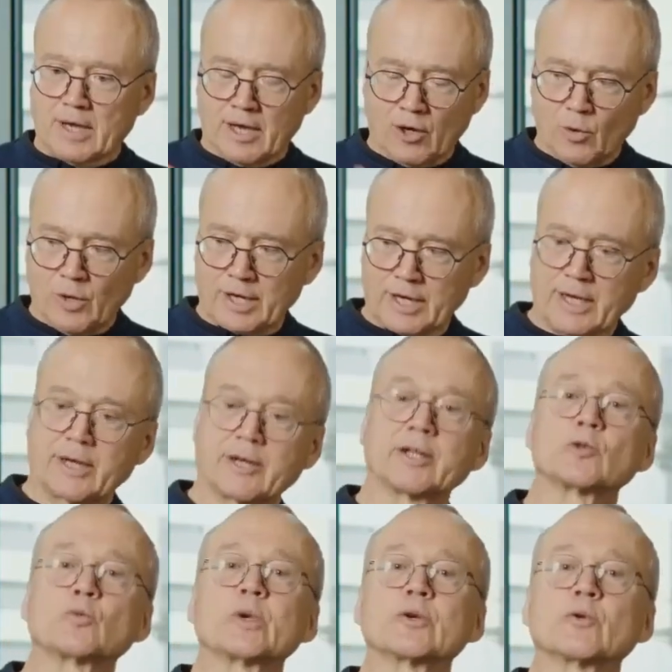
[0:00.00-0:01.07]
our
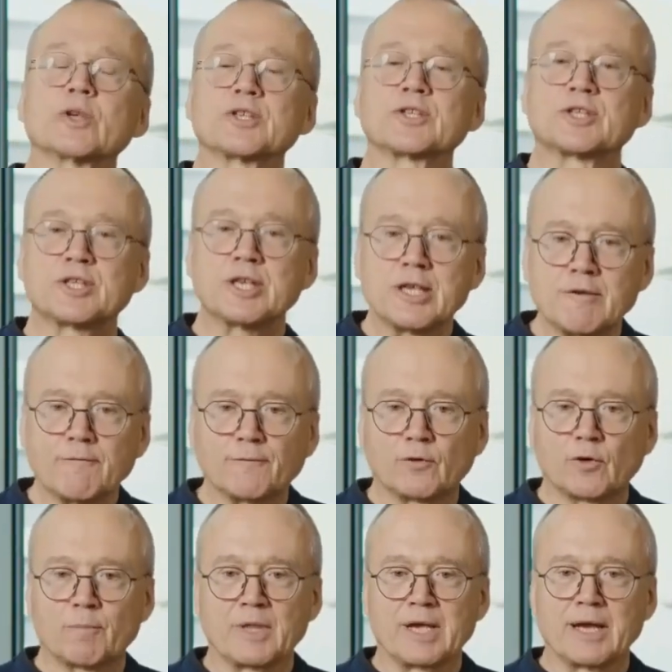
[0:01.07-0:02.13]
current we receive
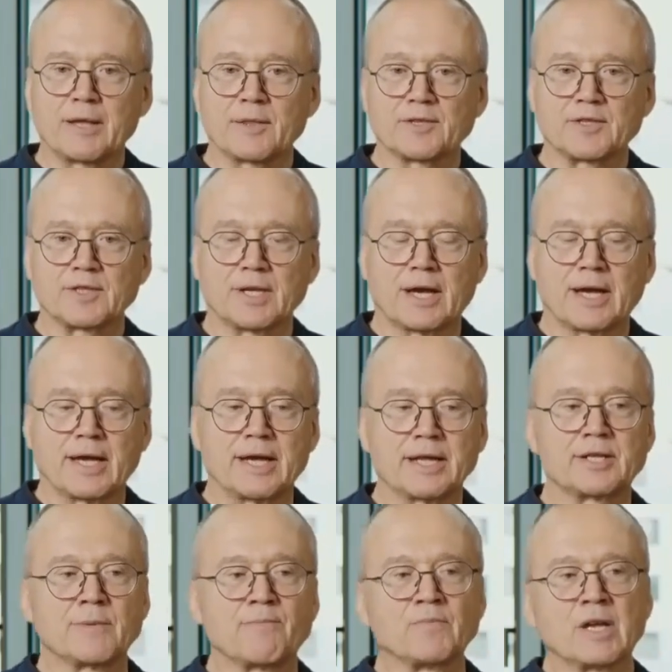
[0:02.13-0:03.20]
from the other
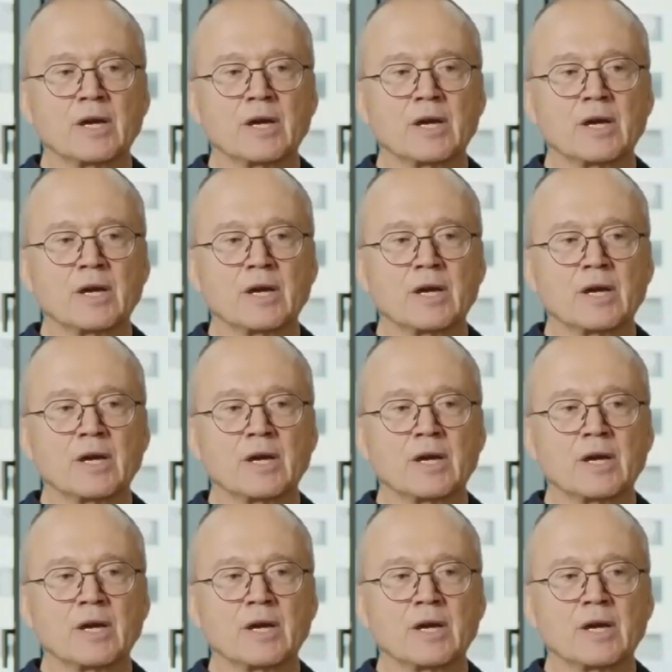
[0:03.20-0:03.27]
side